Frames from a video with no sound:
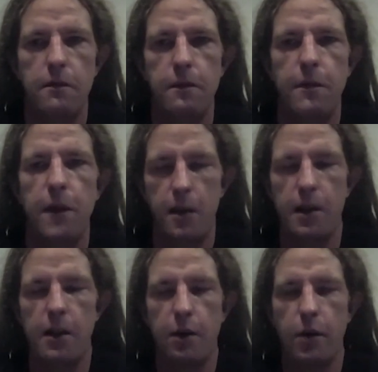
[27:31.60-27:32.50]
far
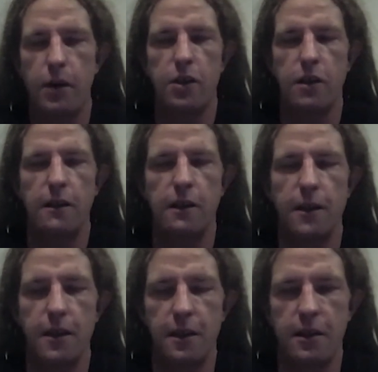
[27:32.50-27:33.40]
bigger question, I
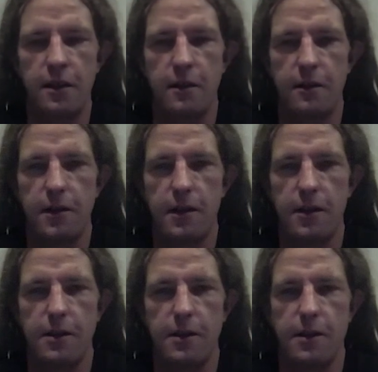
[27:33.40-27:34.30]
think, than
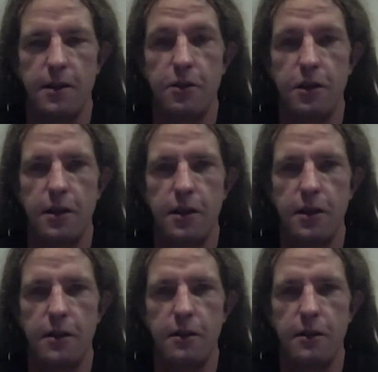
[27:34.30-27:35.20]
is
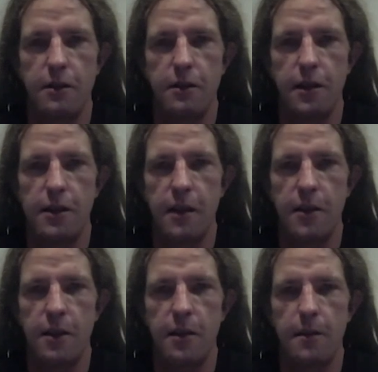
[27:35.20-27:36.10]
usually
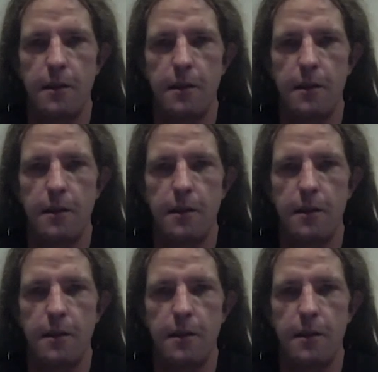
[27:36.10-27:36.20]
examined.